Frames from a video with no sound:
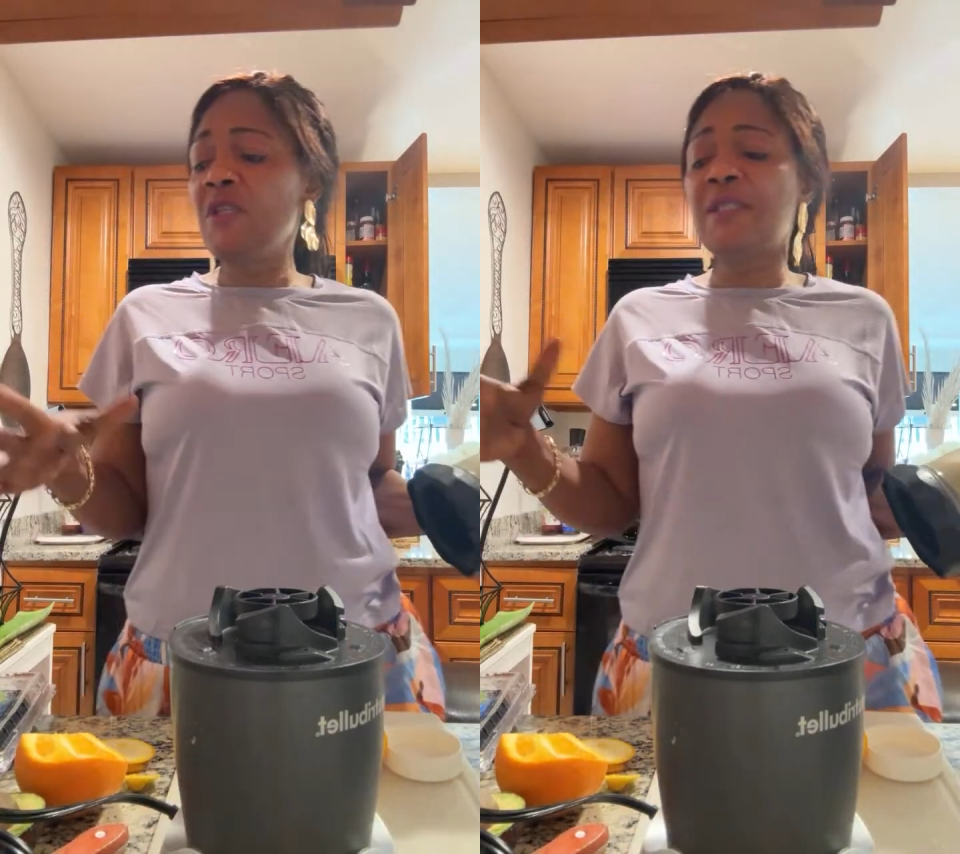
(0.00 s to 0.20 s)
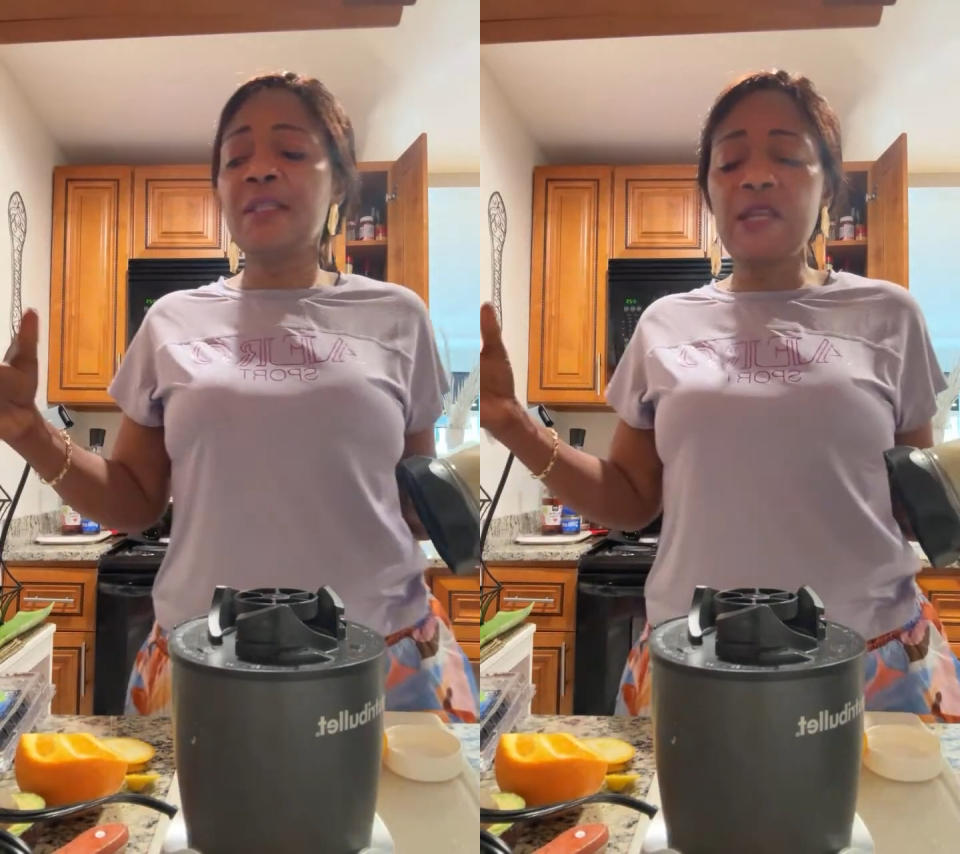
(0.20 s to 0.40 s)

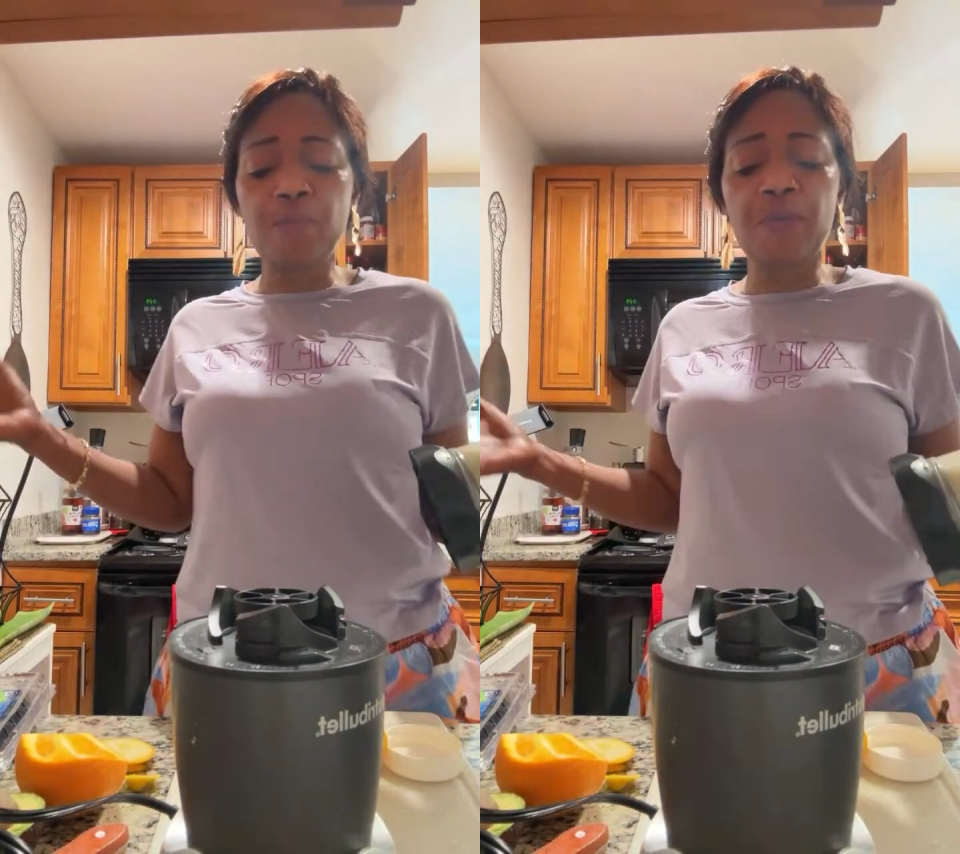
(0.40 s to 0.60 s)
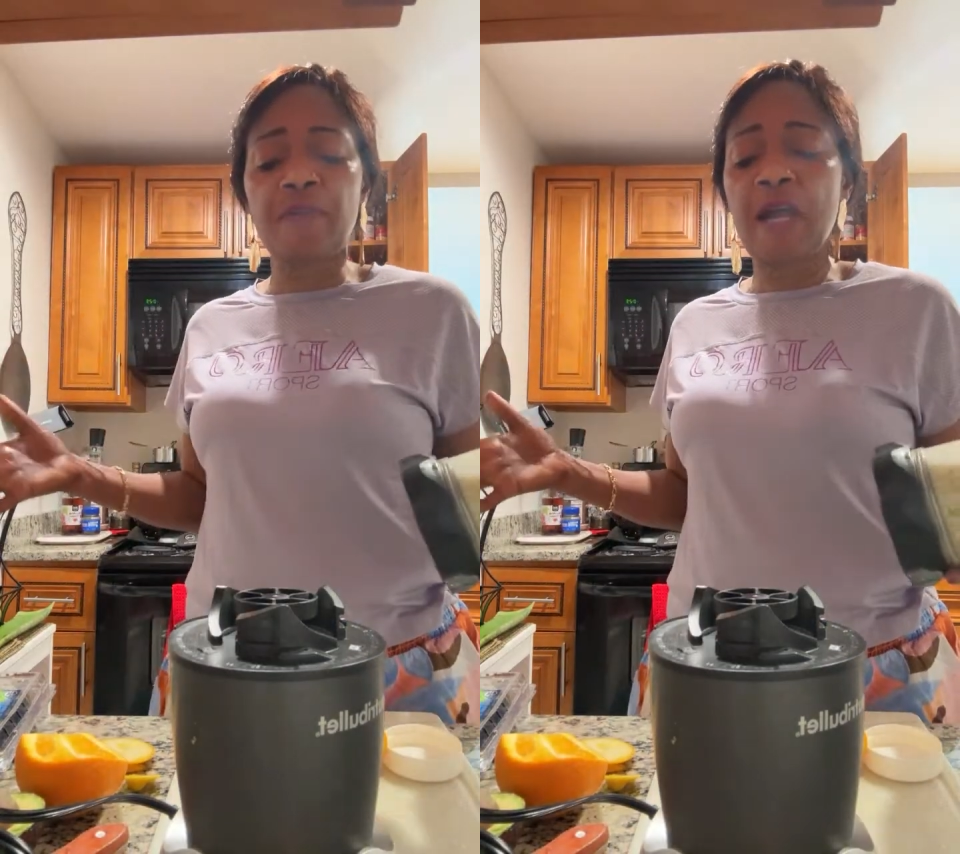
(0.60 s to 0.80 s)
to
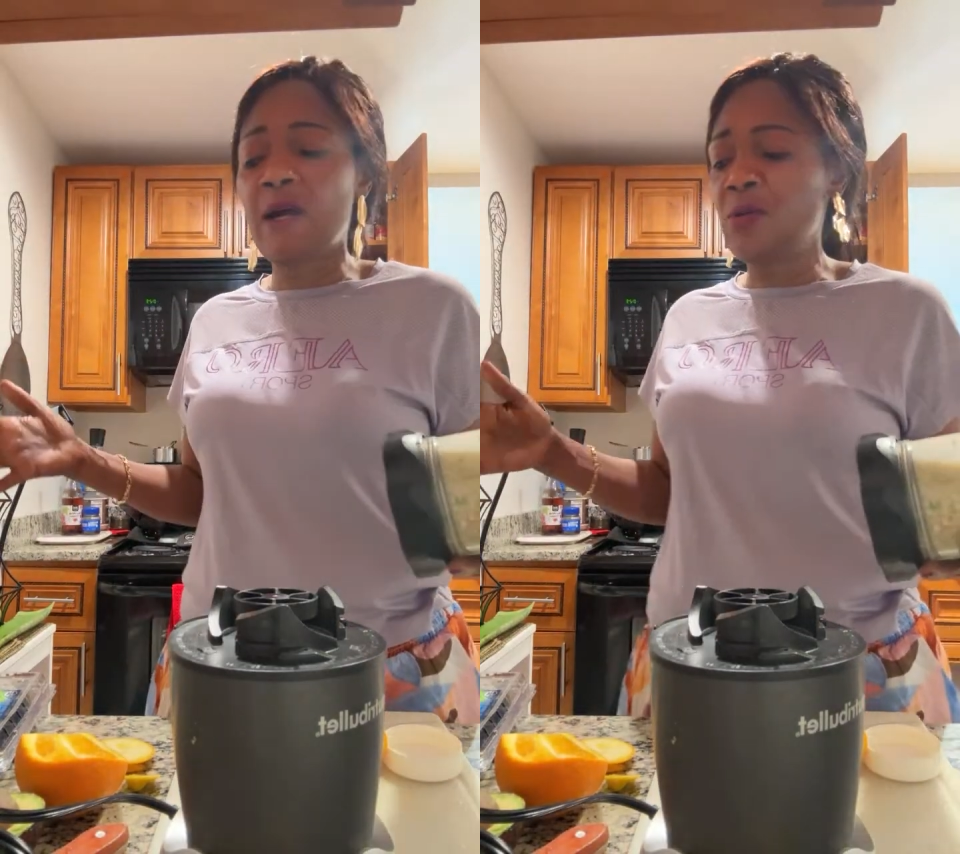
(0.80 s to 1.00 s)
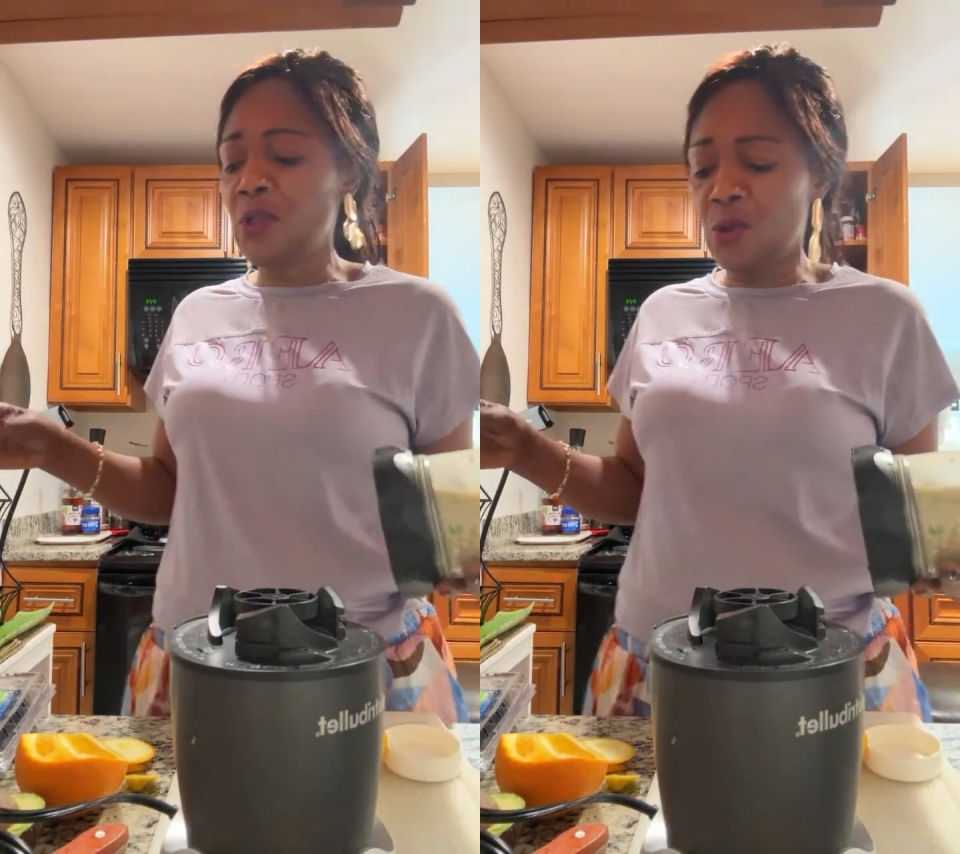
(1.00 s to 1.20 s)
sleep
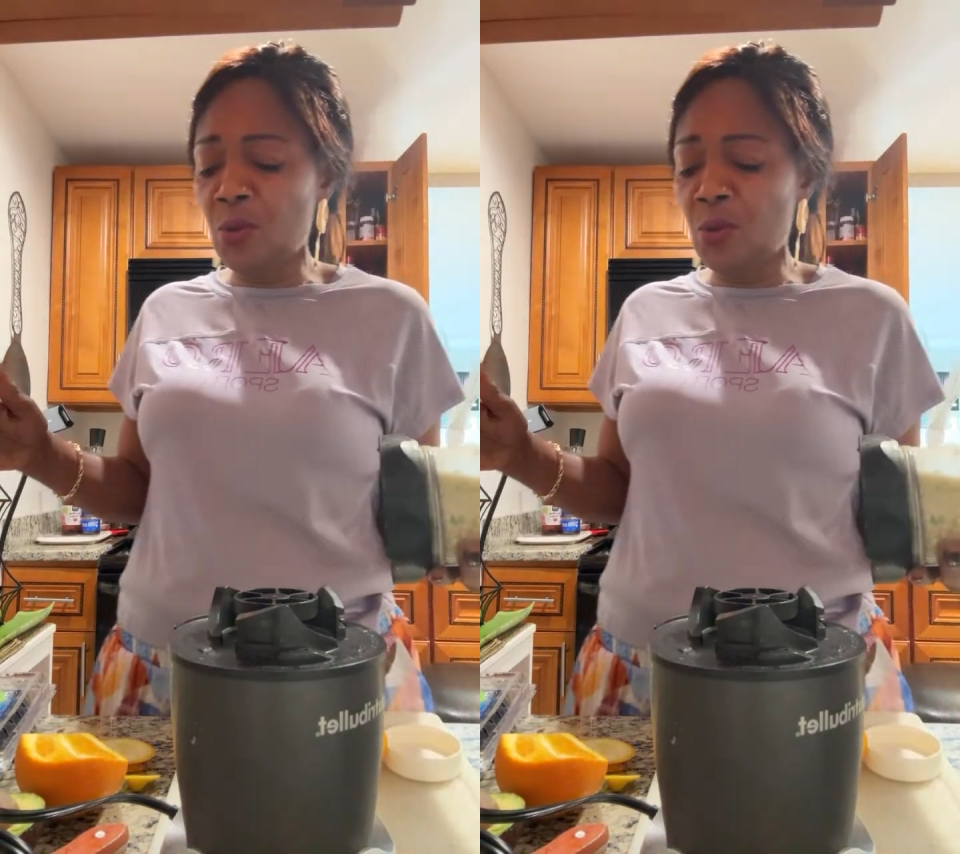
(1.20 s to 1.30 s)
around and